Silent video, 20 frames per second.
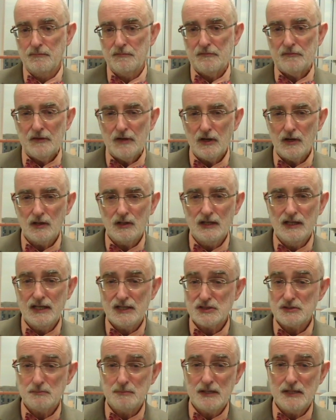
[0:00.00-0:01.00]
far
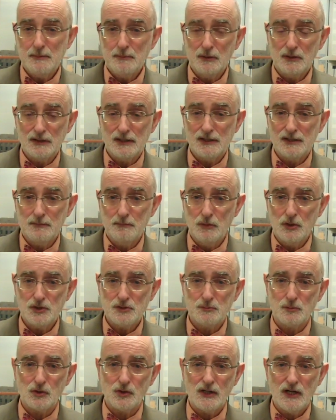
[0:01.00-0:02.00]
less people than the
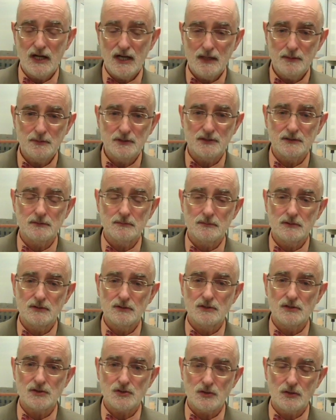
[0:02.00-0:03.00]
much more common
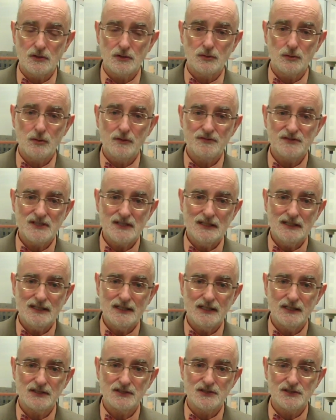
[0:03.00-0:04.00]
disorder of
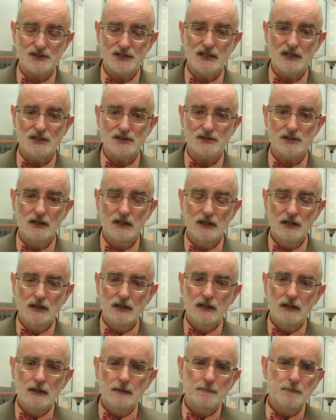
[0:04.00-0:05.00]
celiac disease.
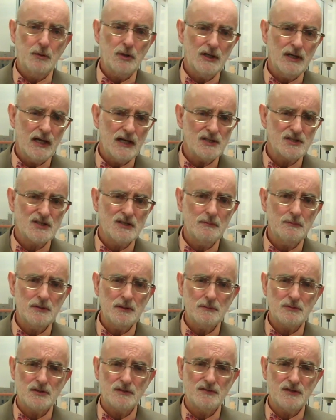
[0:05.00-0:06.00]
But it has
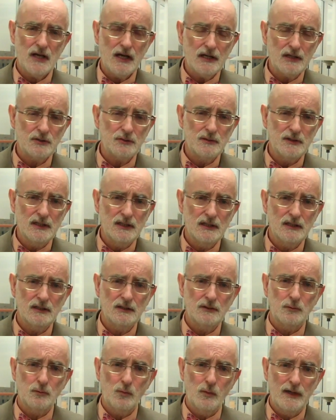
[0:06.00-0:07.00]
symptoms of
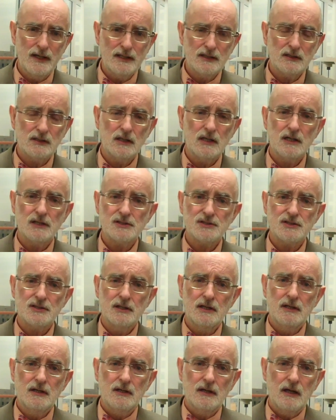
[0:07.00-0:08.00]
diarrhea, weight loss,
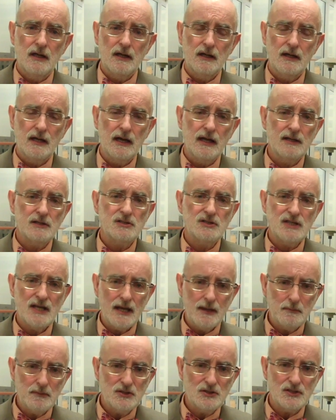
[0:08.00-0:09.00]
and
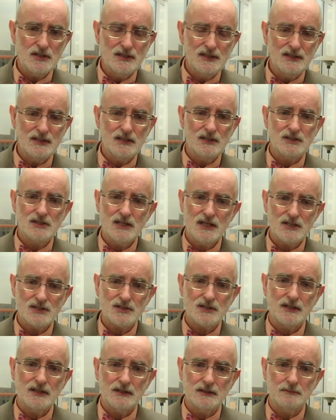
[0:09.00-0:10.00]
damage in the
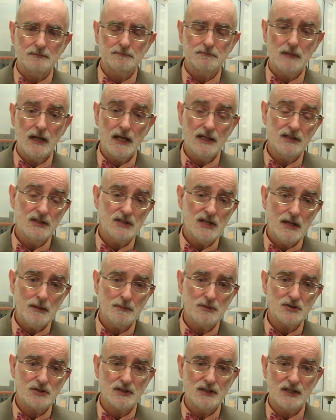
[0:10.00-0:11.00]
intestine. And the
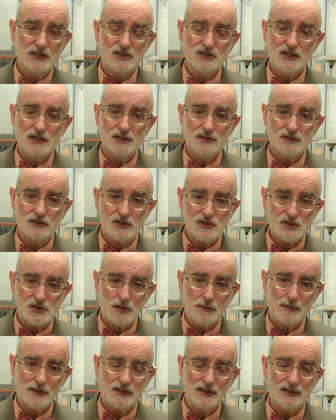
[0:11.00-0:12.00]
damage can extend to the
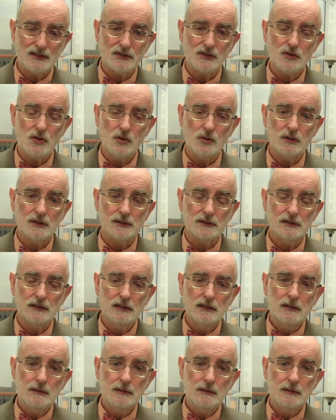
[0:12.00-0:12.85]
stomach and the colon.